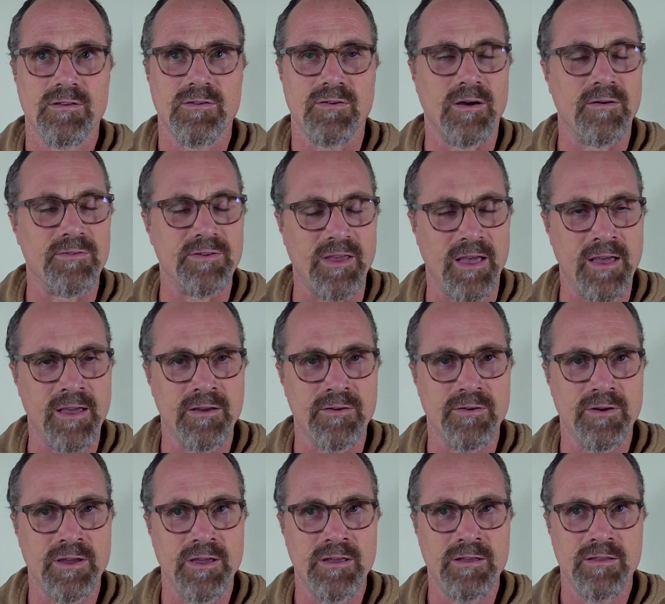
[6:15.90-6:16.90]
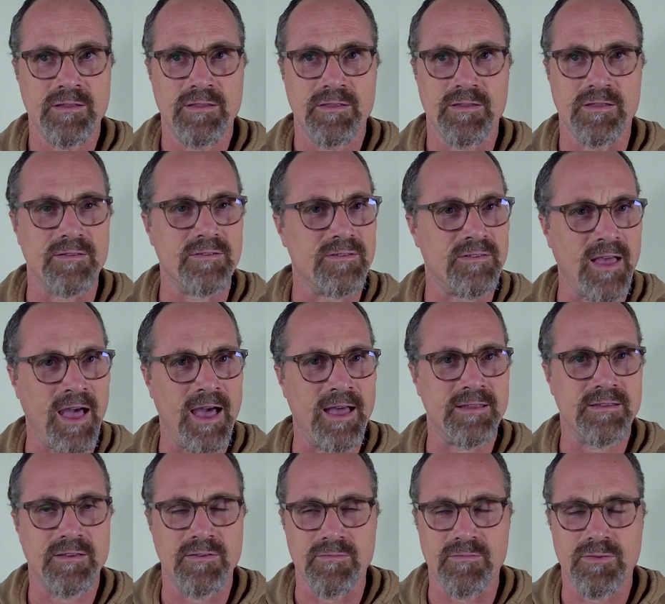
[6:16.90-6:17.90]
So I was angry, then
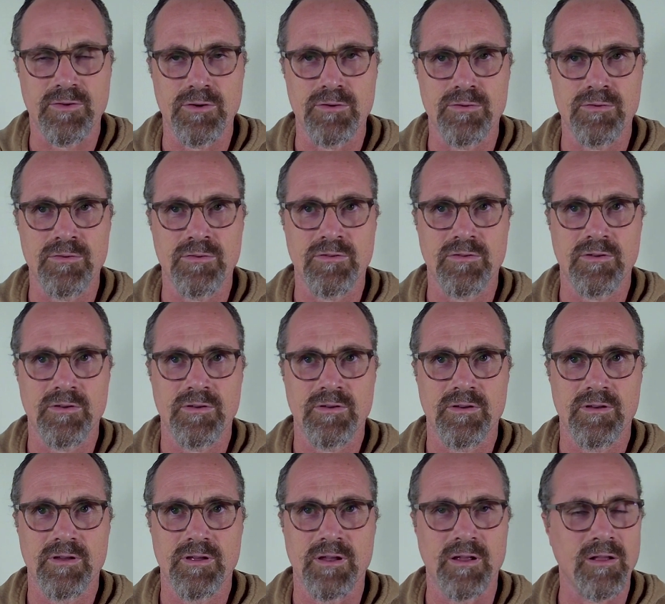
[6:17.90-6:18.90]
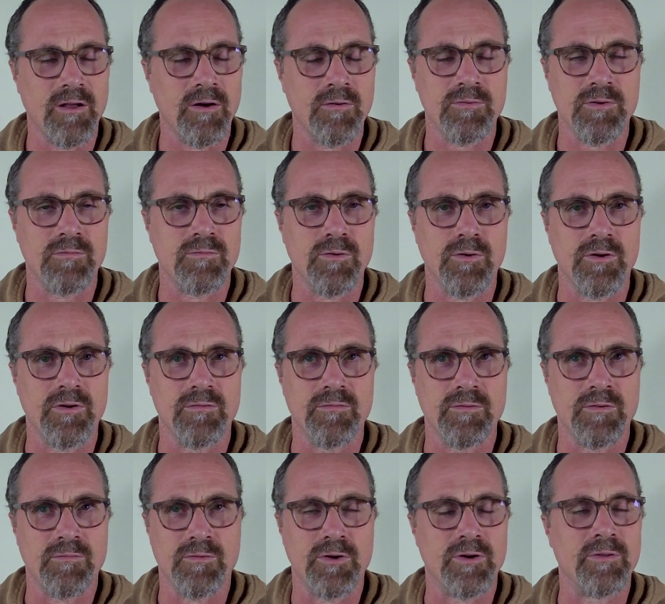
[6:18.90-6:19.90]
sad, confused, and it all
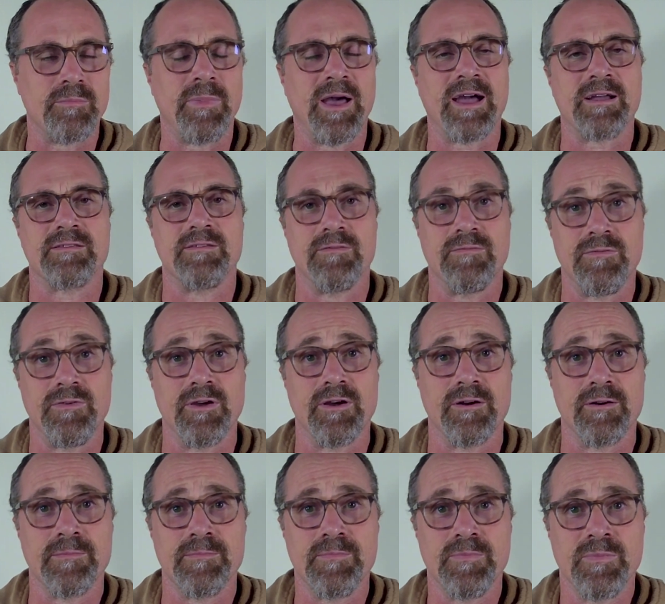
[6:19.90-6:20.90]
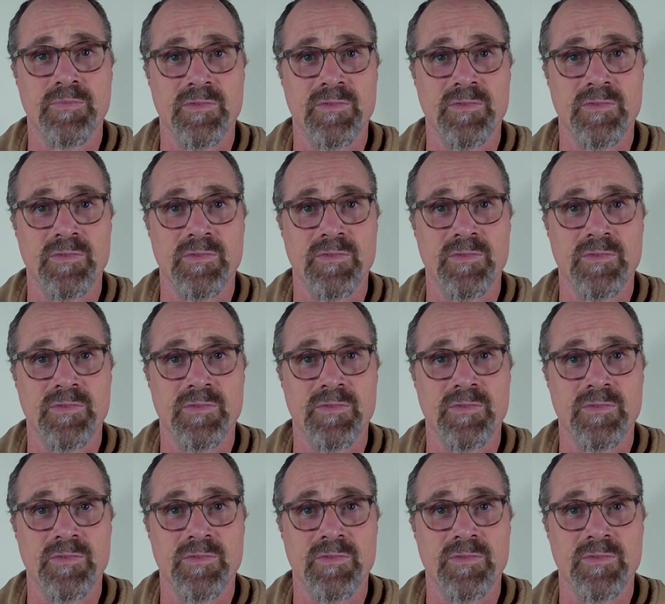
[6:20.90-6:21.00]
reverted back to fear.